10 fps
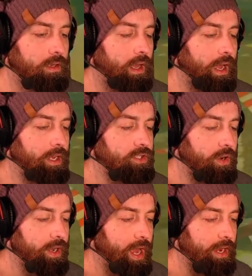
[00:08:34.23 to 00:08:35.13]
I
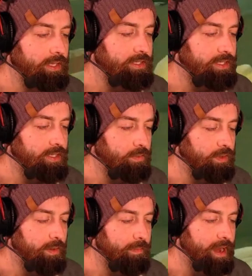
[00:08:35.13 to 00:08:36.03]
join out. I see someone
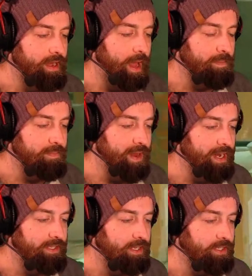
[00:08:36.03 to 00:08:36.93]
that might not be paying
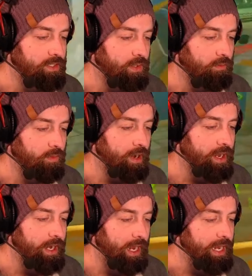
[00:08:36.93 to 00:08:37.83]
attention, so I run
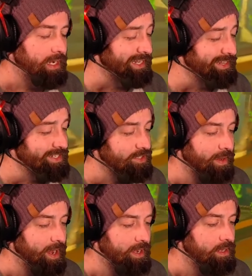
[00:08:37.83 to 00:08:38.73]
in. I hit a Legion
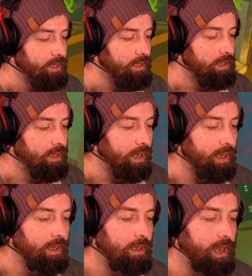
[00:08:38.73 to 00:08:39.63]
Mine.
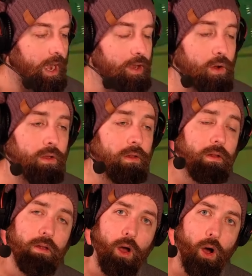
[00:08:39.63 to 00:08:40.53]
I don't
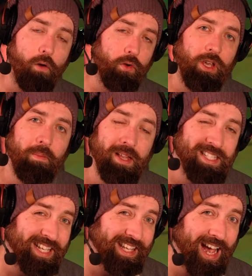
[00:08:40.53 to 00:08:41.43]
overcommit to
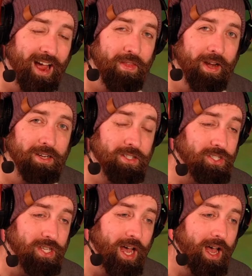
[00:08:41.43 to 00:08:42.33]
the guy that I just
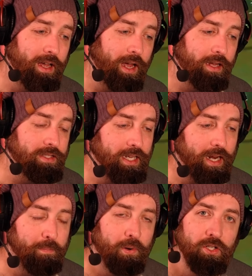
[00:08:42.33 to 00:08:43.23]
saw. Instead, I
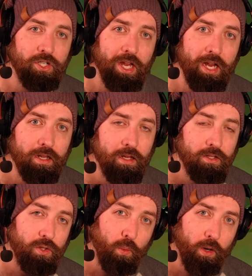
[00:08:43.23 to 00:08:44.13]
push in
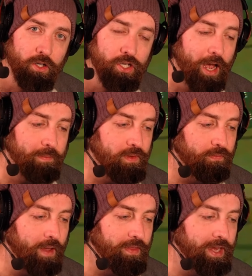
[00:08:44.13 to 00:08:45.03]
to workshop to
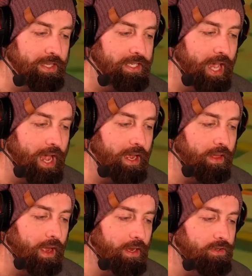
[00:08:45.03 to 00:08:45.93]
find the next guy.
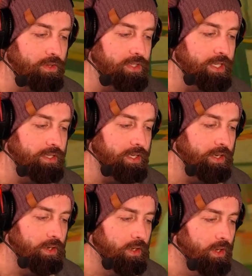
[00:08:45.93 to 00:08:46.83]
I jump this in too.